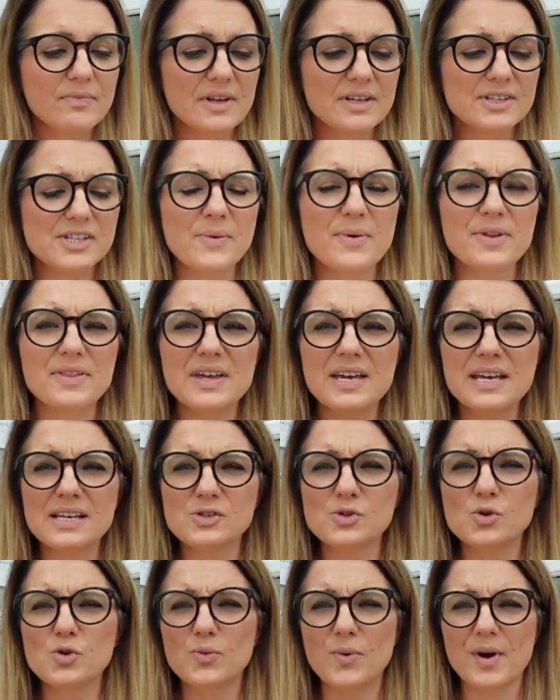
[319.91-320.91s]
So I think
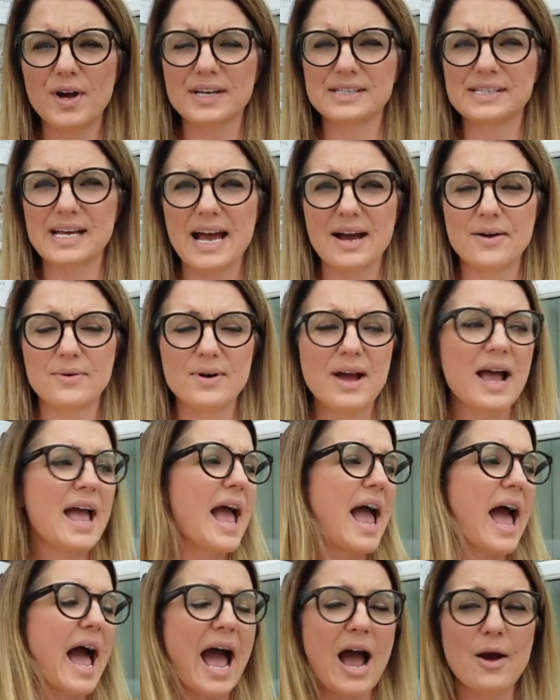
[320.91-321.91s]
it's all worked out
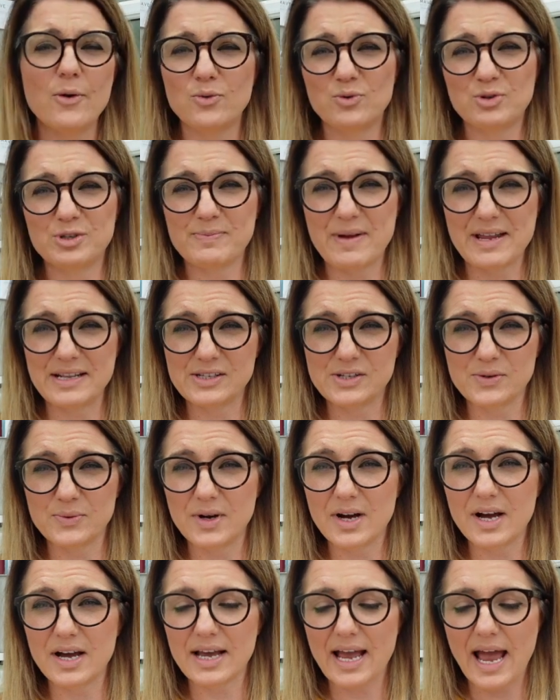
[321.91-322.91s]
how it was meant to
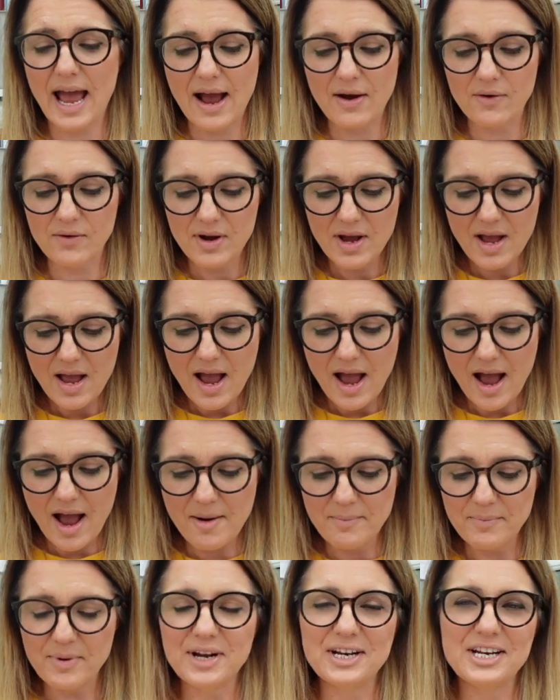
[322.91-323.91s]
work out
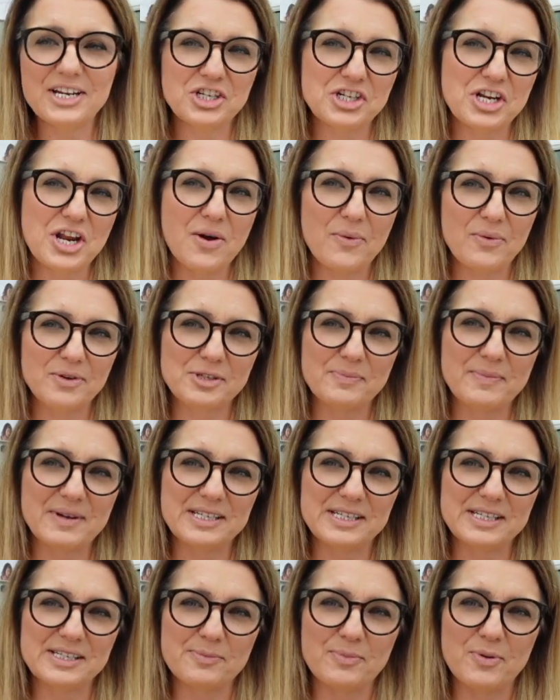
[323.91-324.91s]
um, but initially I was a
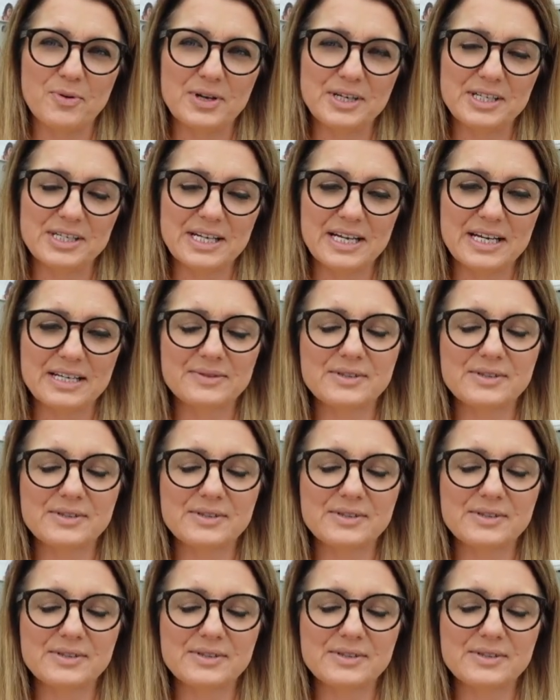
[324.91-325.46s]
bit disappointed.